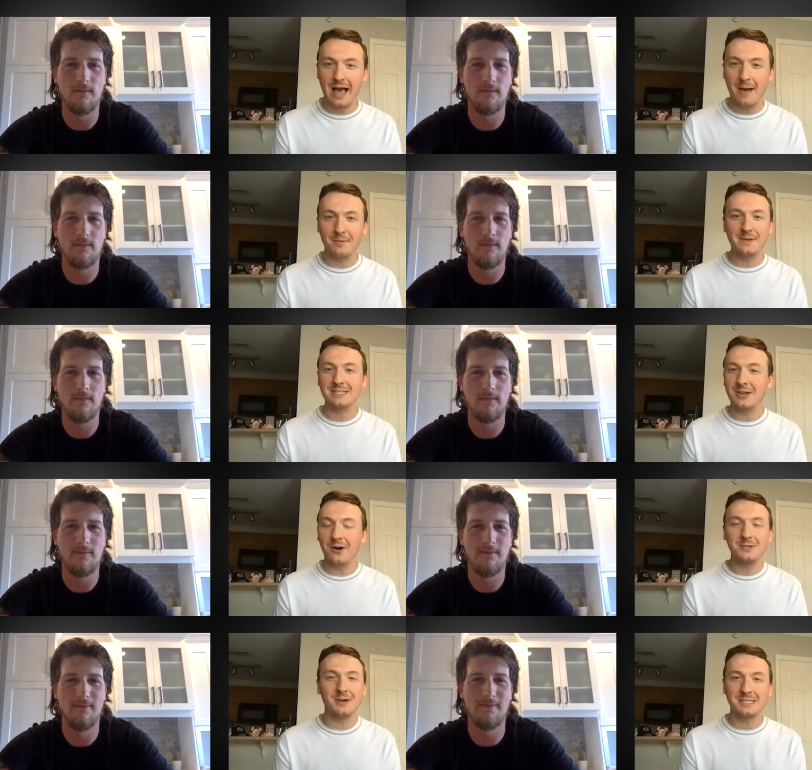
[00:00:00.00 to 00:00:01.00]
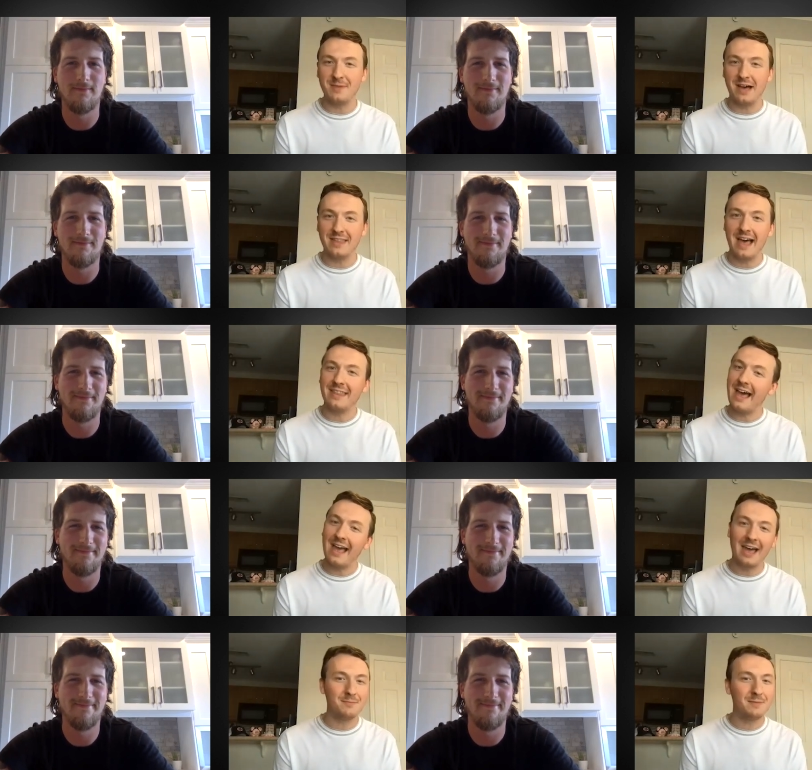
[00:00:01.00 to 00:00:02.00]
Speaker 1: lap. I mean, talk to us about that.
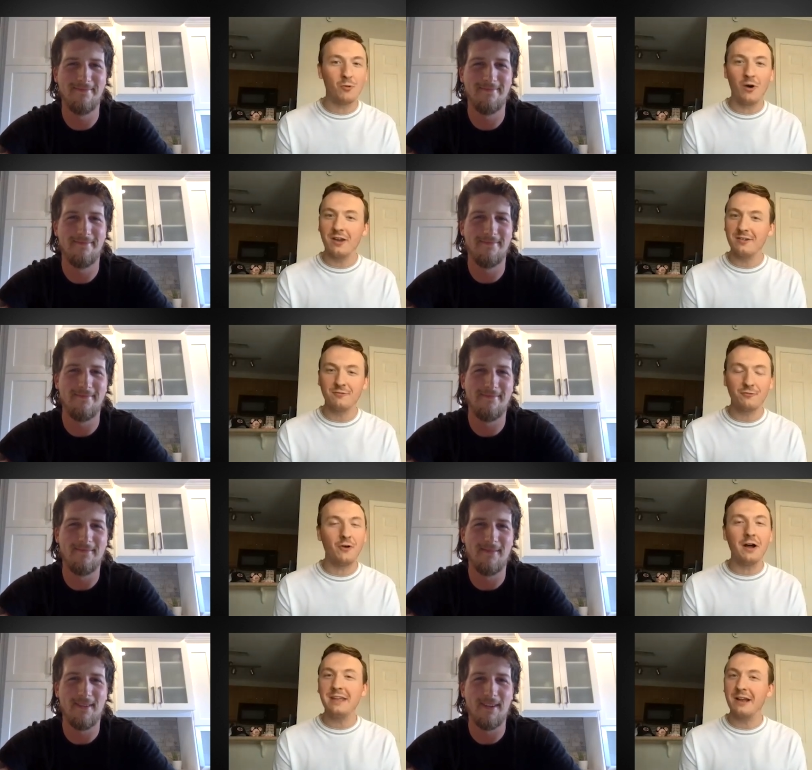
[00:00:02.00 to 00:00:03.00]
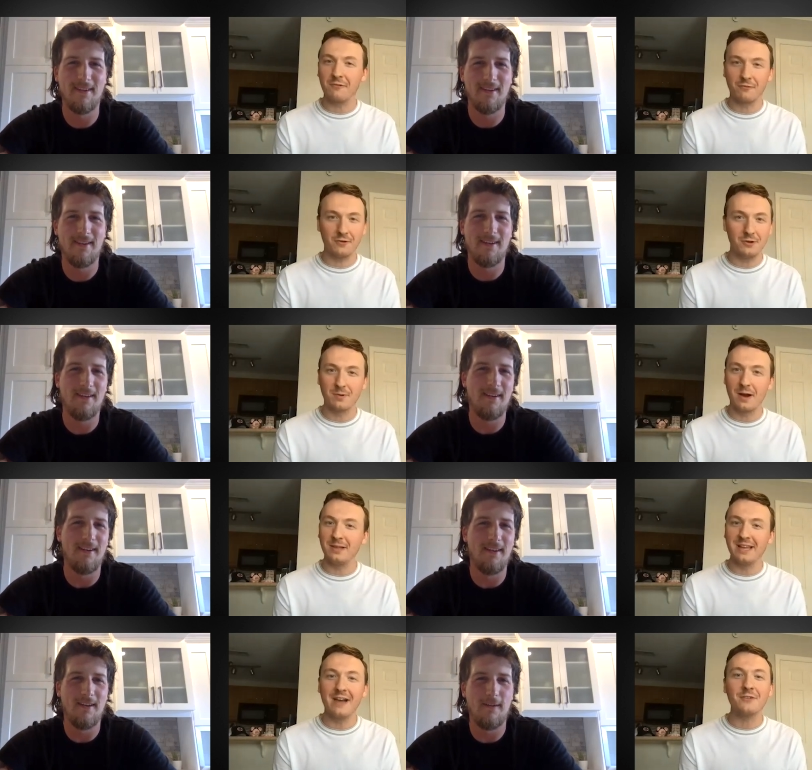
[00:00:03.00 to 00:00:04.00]
That had to be one fun year for you.
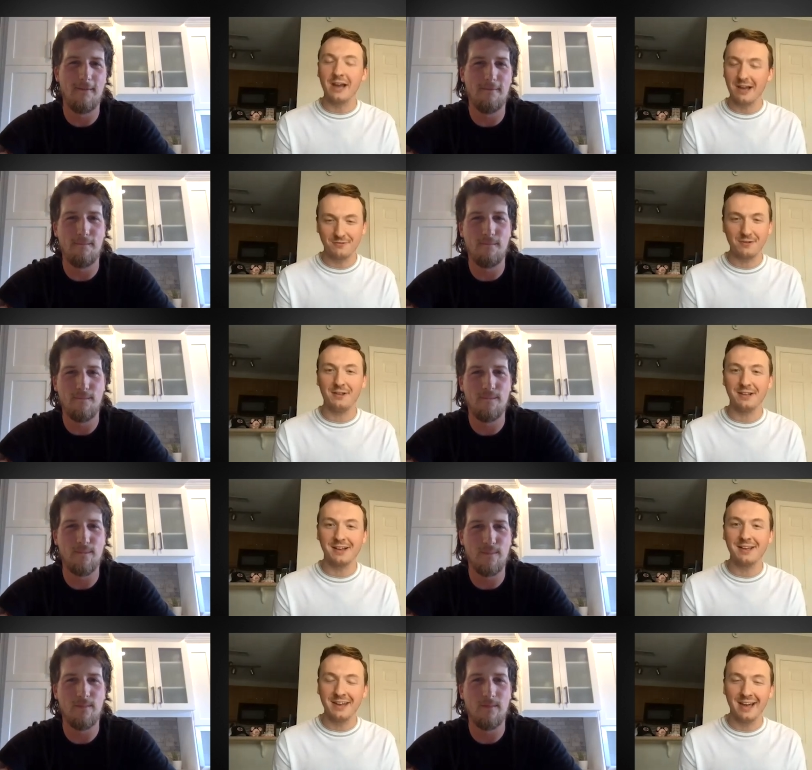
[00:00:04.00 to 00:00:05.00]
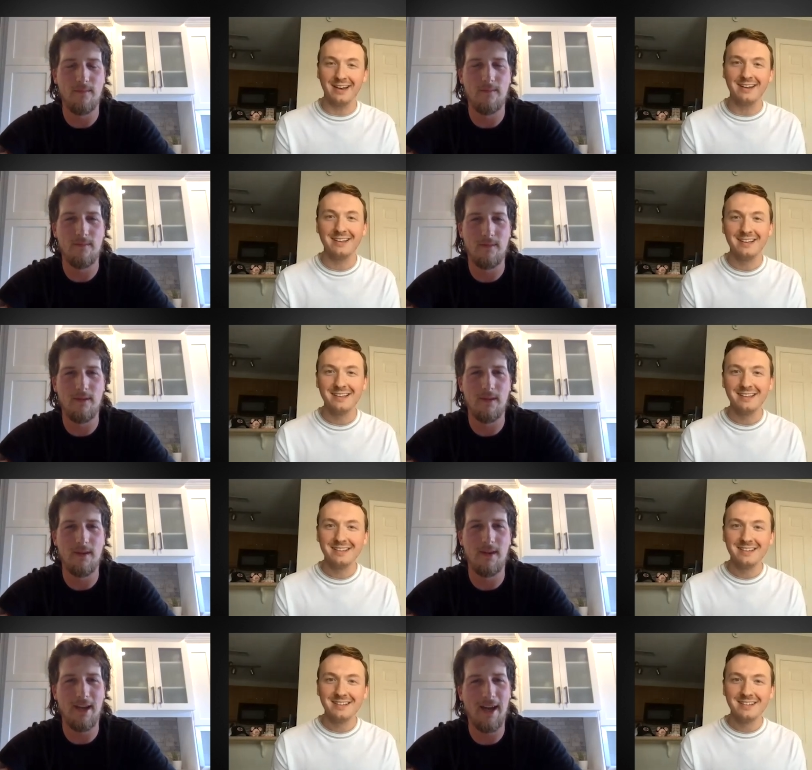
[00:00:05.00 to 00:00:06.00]
Probably every night felt like a good night.
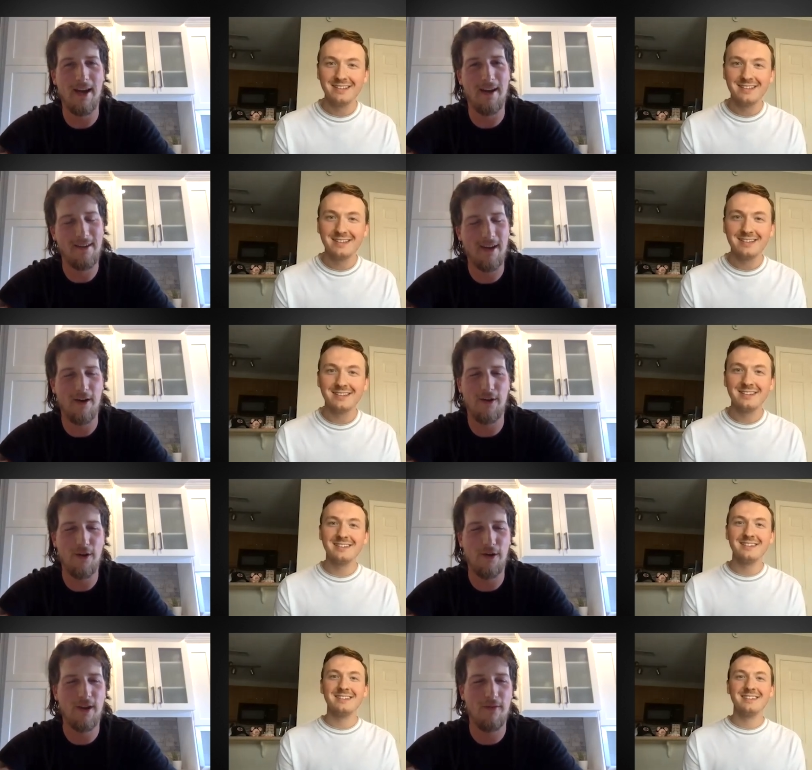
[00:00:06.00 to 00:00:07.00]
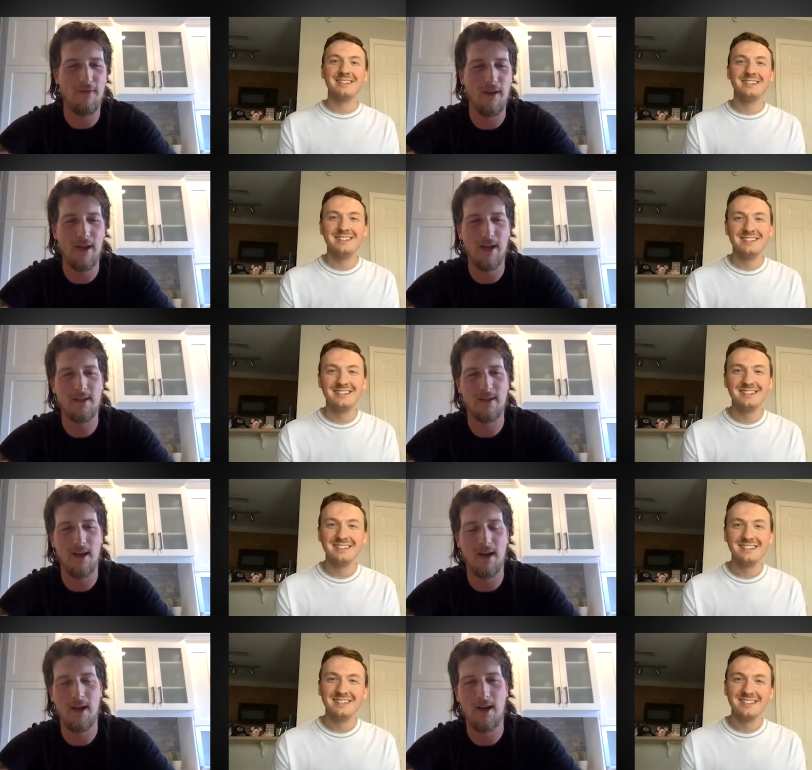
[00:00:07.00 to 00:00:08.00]
Speaker 2: Yeah, no, no, definitely. It's
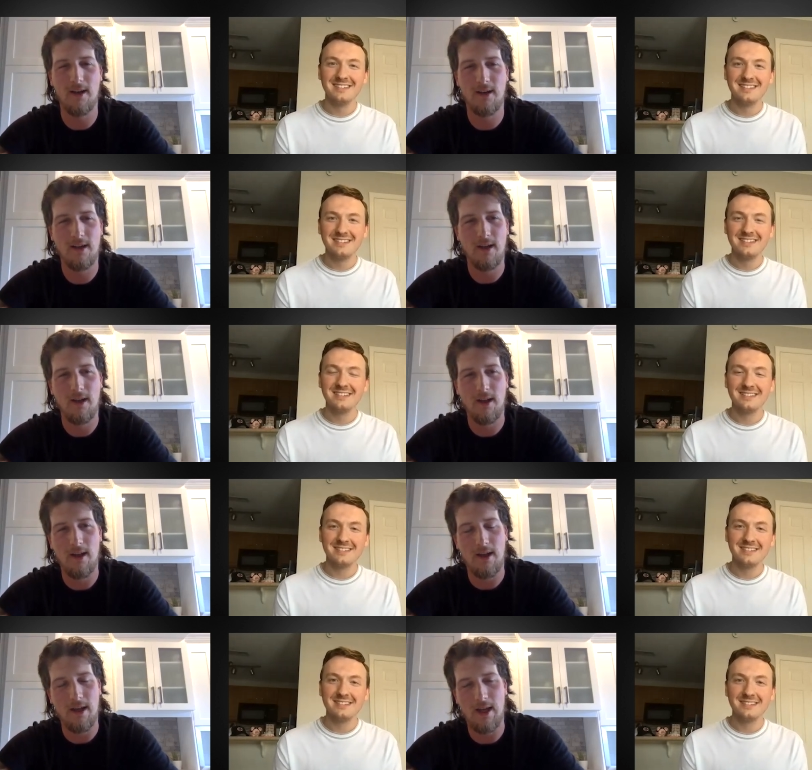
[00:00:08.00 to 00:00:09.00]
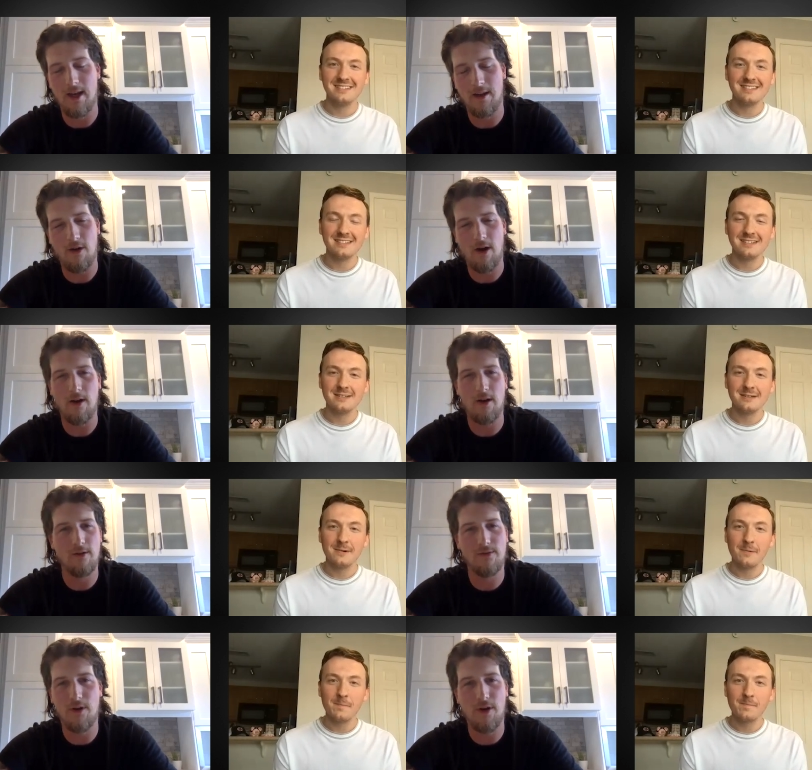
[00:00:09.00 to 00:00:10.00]
uh yeah, no, I, I
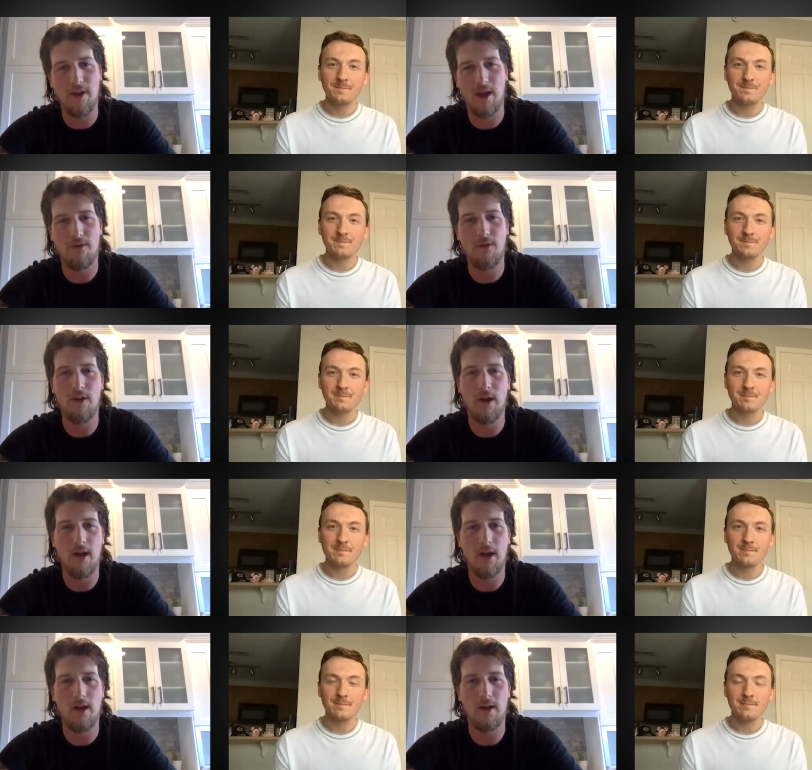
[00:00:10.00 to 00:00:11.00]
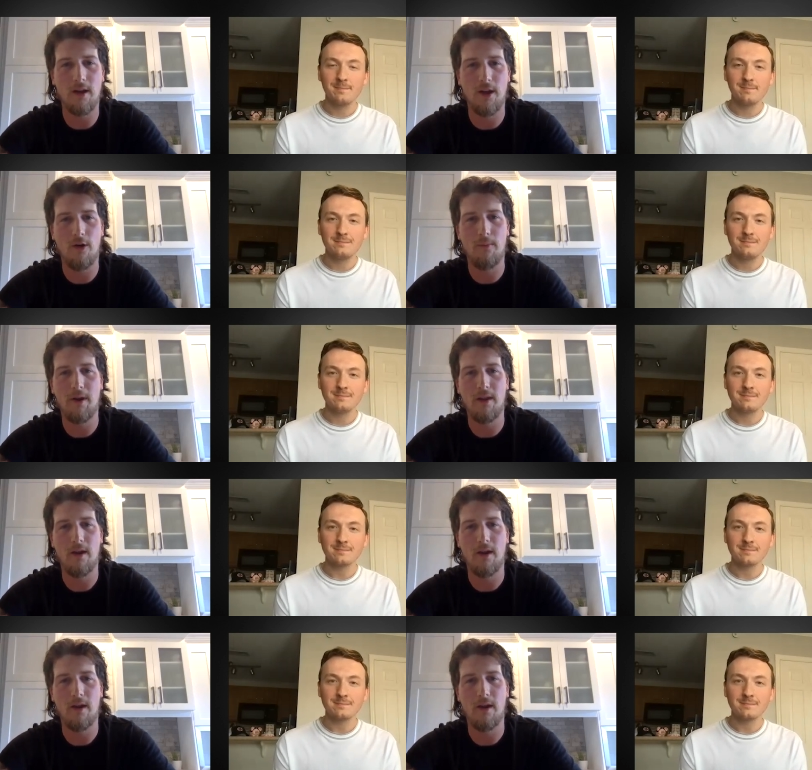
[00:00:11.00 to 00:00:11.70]
was very thankful to, you know, be